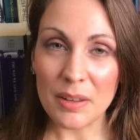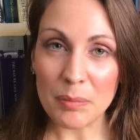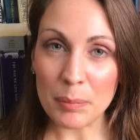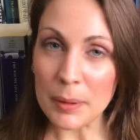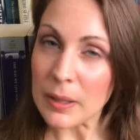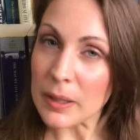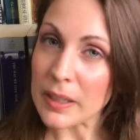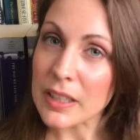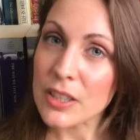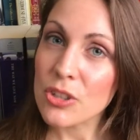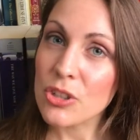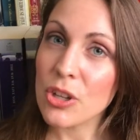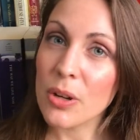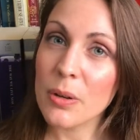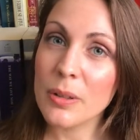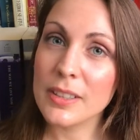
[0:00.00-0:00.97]
period
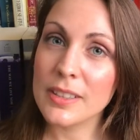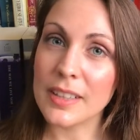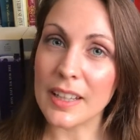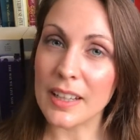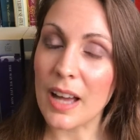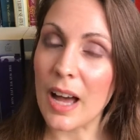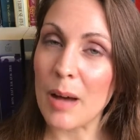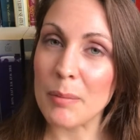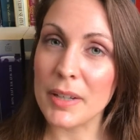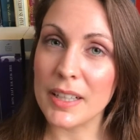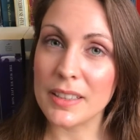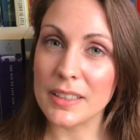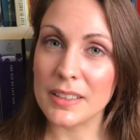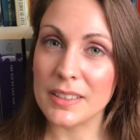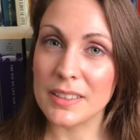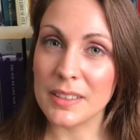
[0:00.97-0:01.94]
jokes and
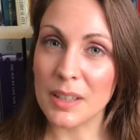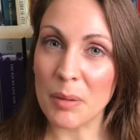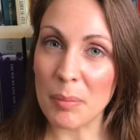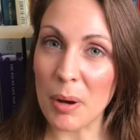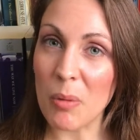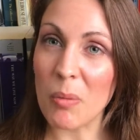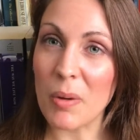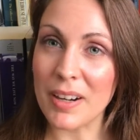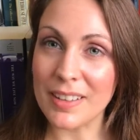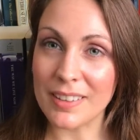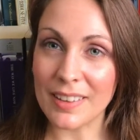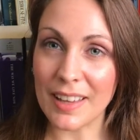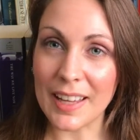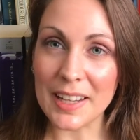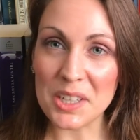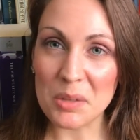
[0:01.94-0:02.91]
comics about what it's
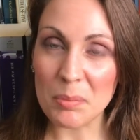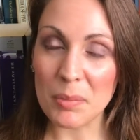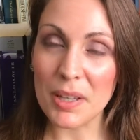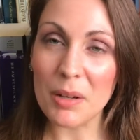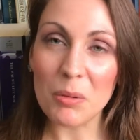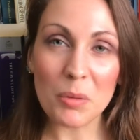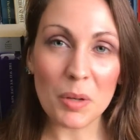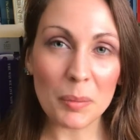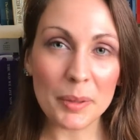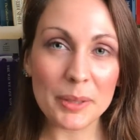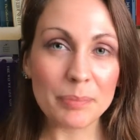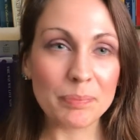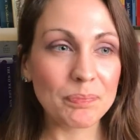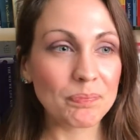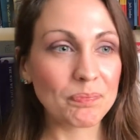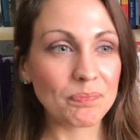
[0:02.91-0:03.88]
like to be a
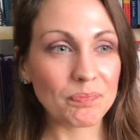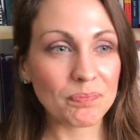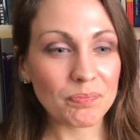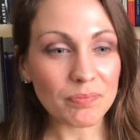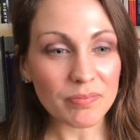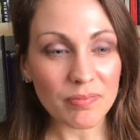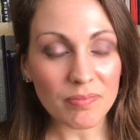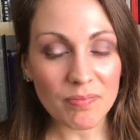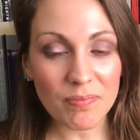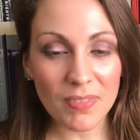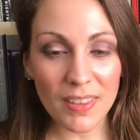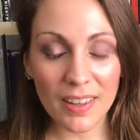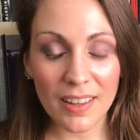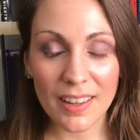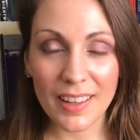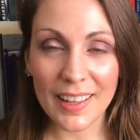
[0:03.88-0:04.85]
woman
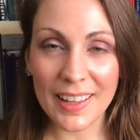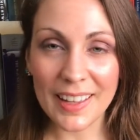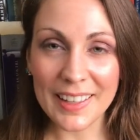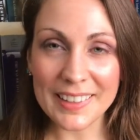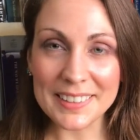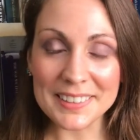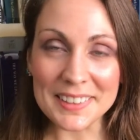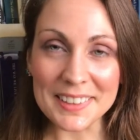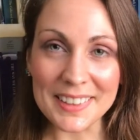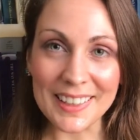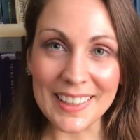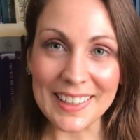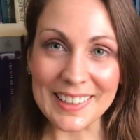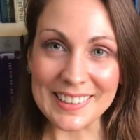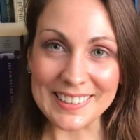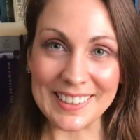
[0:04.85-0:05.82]
and
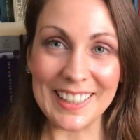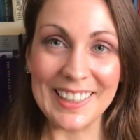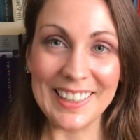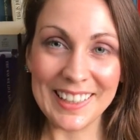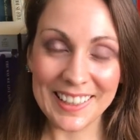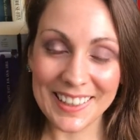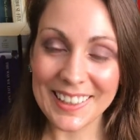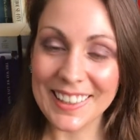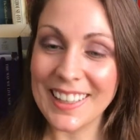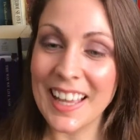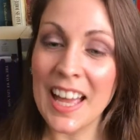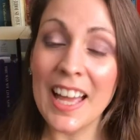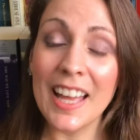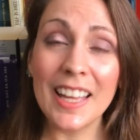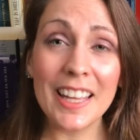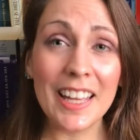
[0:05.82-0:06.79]
it's
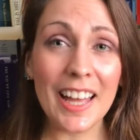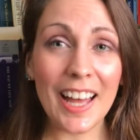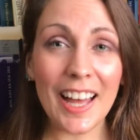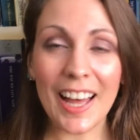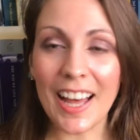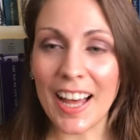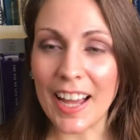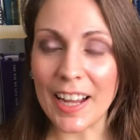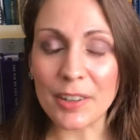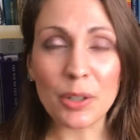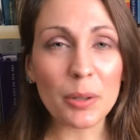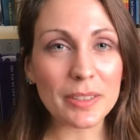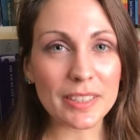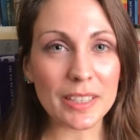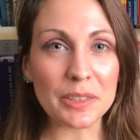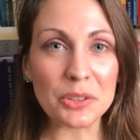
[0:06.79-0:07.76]
I know
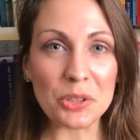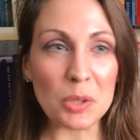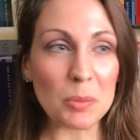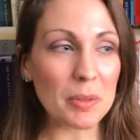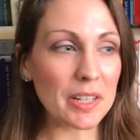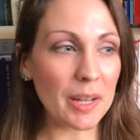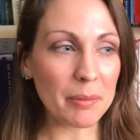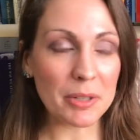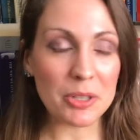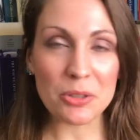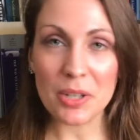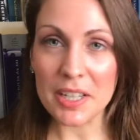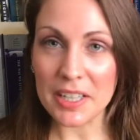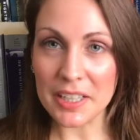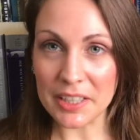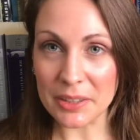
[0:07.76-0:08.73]
it sounds stupid. I'm going to
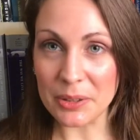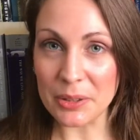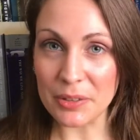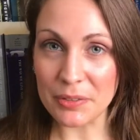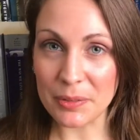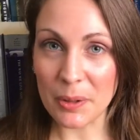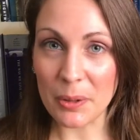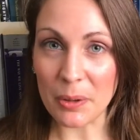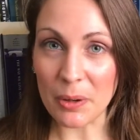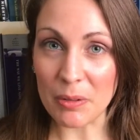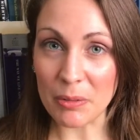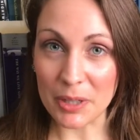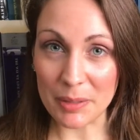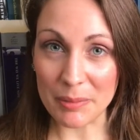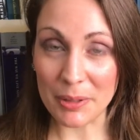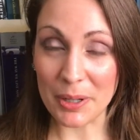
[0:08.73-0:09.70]
try to include a photo of
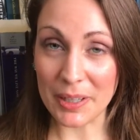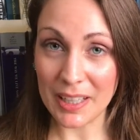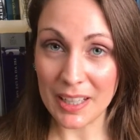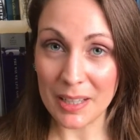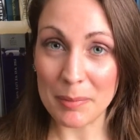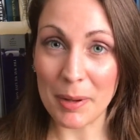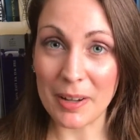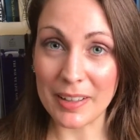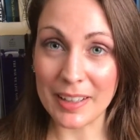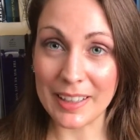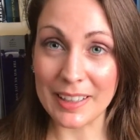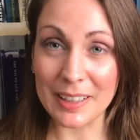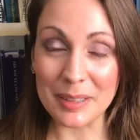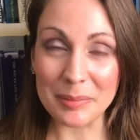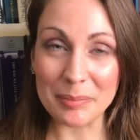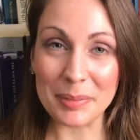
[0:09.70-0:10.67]
what I'm talking about
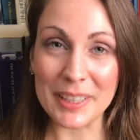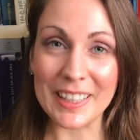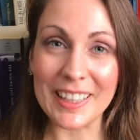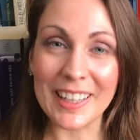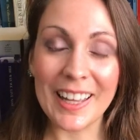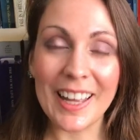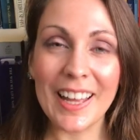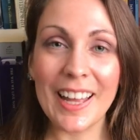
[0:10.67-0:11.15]
here, but